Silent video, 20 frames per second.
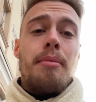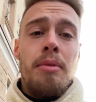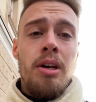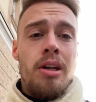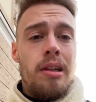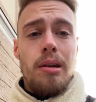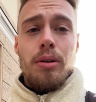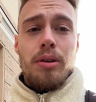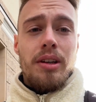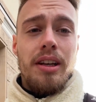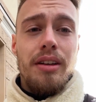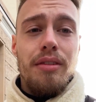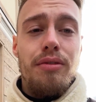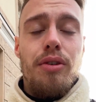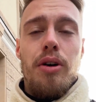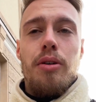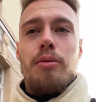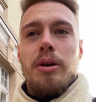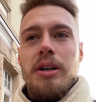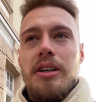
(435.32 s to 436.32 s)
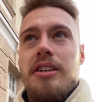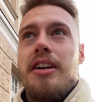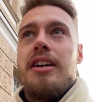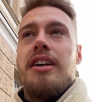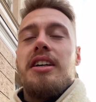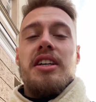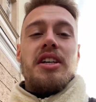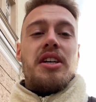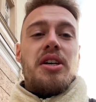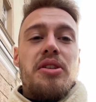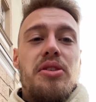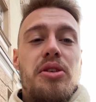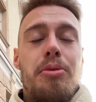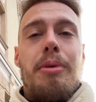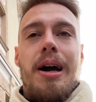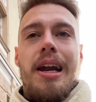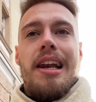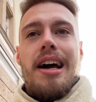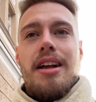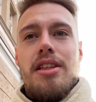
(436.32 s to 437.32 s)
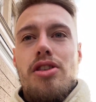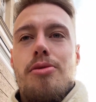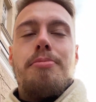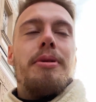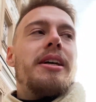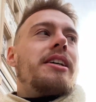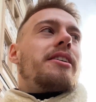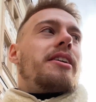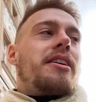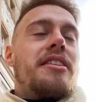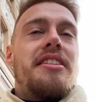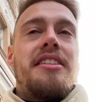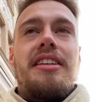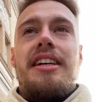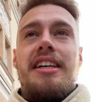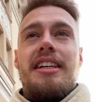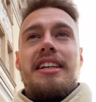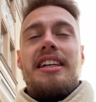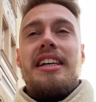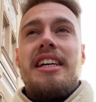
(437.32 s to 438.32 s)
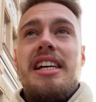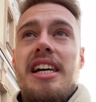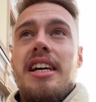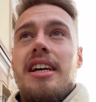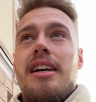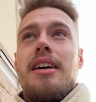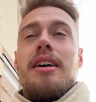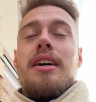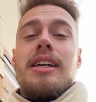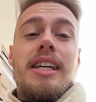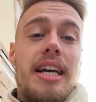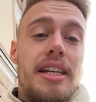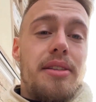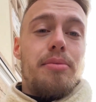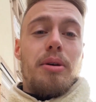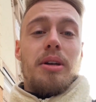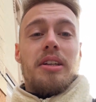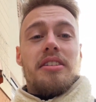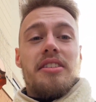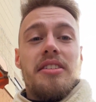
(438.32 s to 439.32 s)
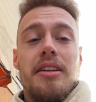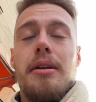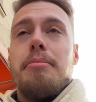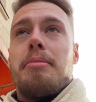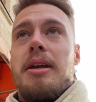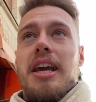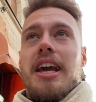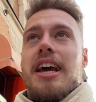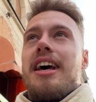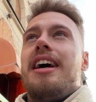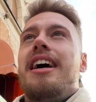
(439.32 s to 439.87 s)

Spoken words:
not looking forward to my lunch because guess what it's gonna be?